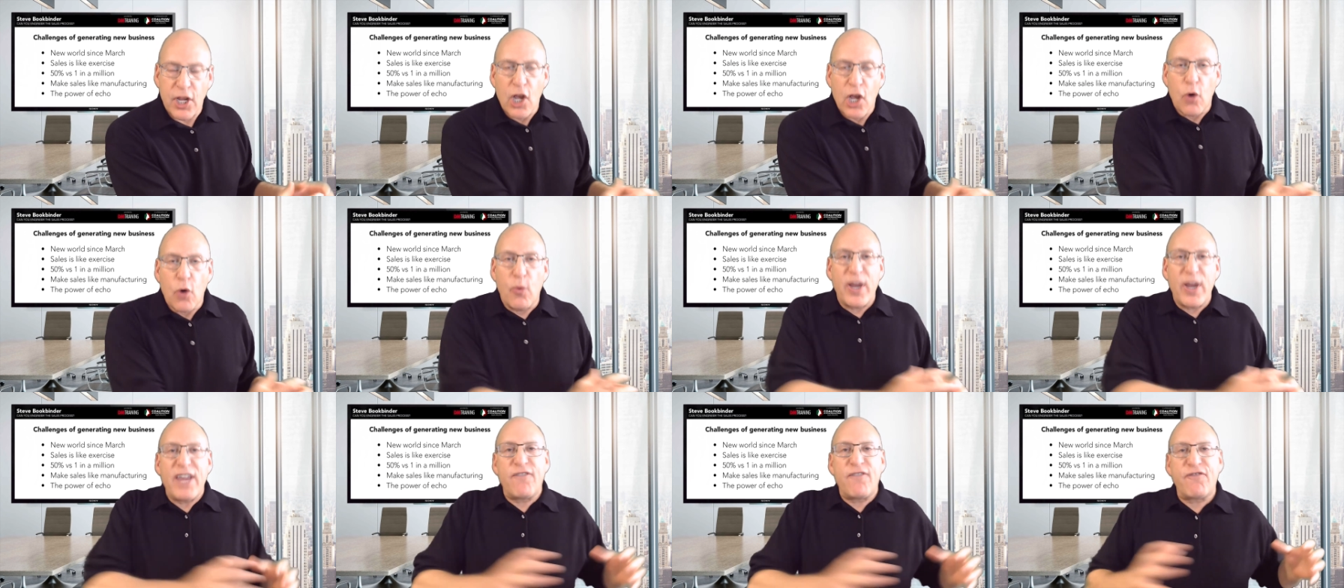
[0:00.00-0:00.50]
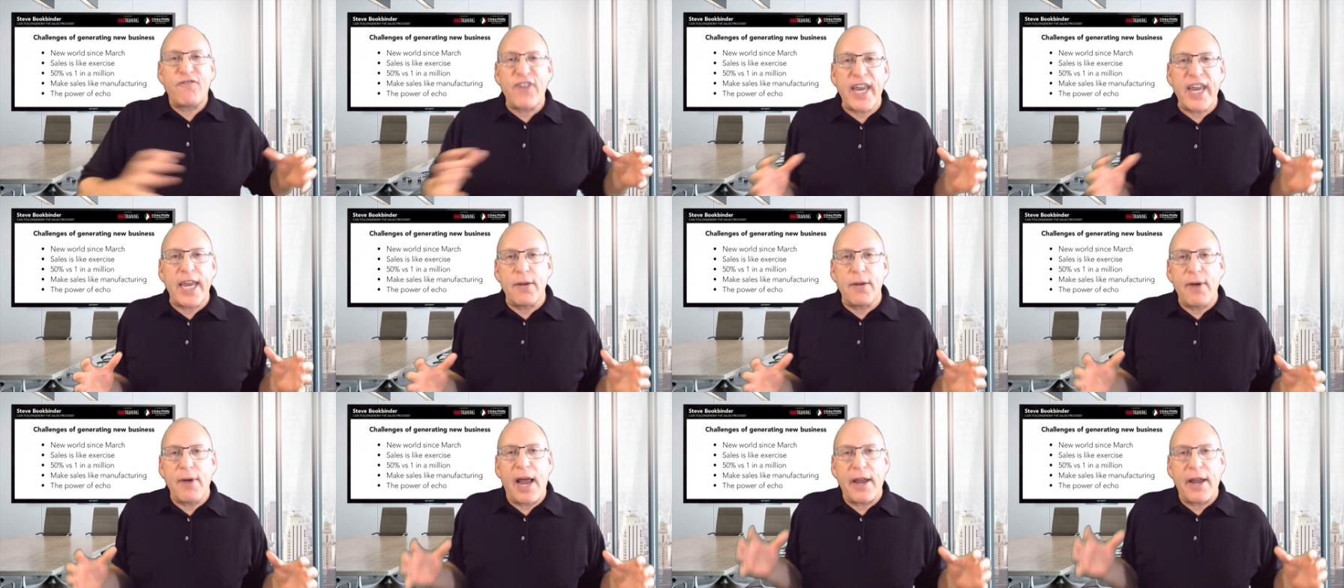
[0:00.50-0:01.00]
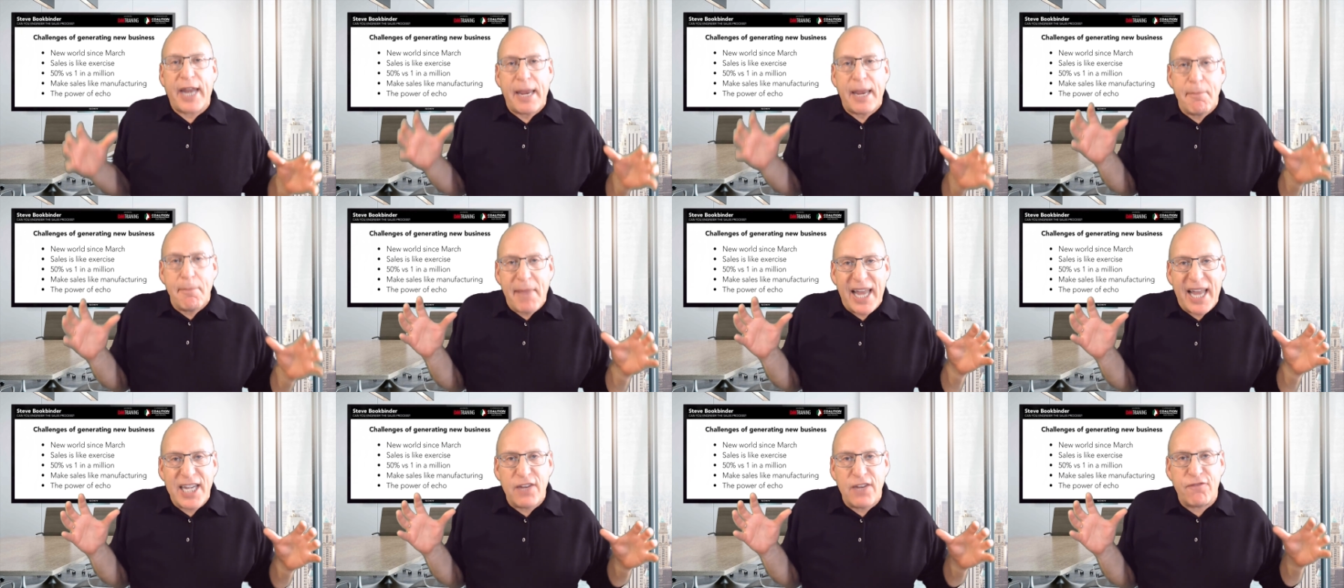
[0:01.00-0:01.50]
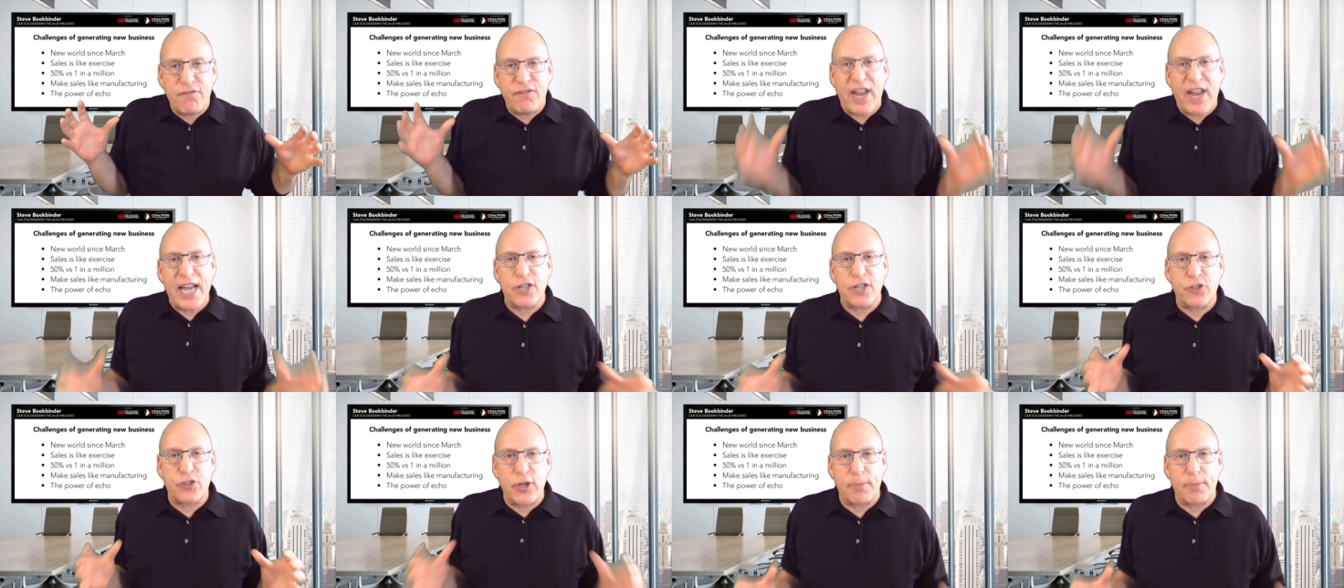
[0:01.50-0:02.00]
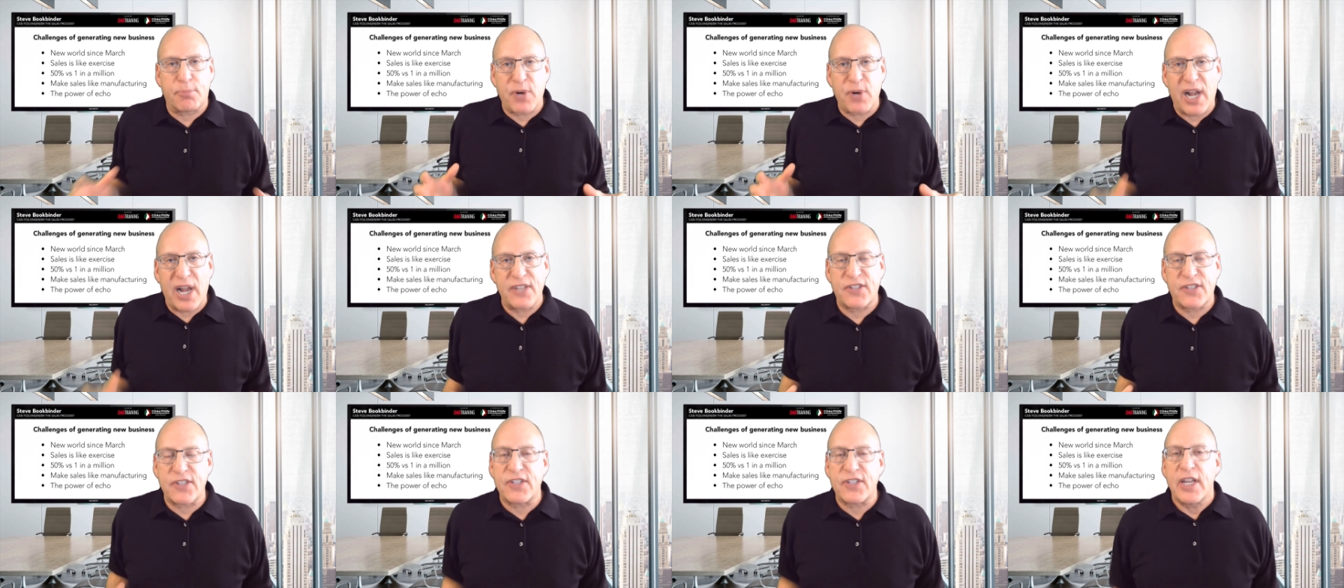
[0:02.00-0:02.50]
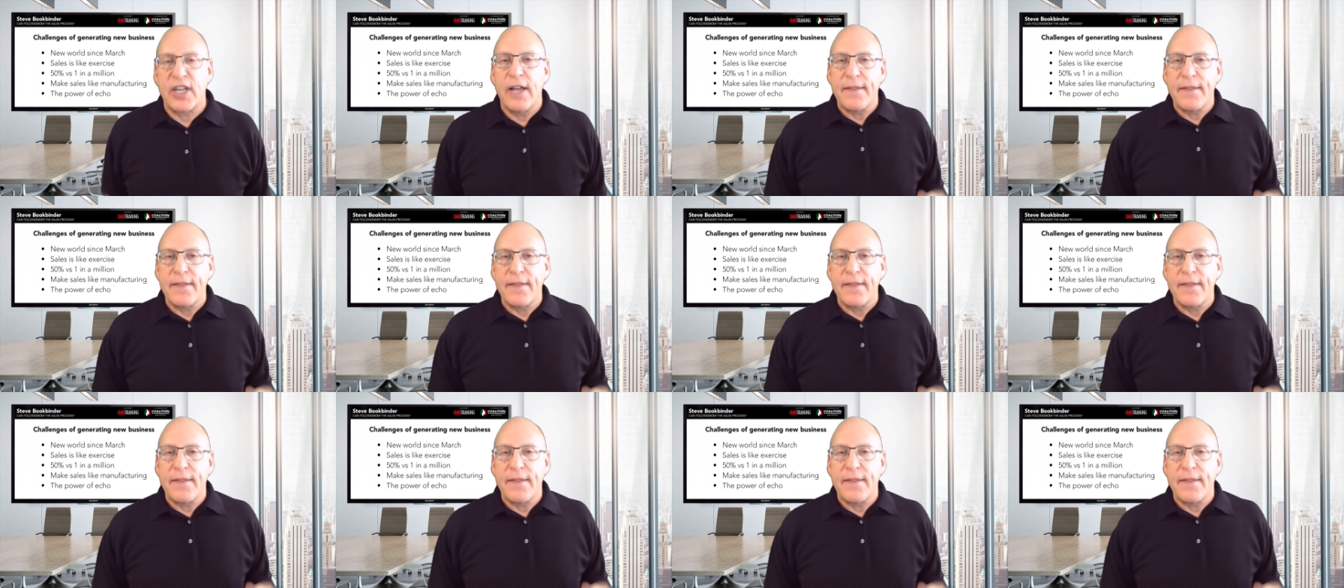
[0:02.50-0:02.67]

We figure out a manufacturing process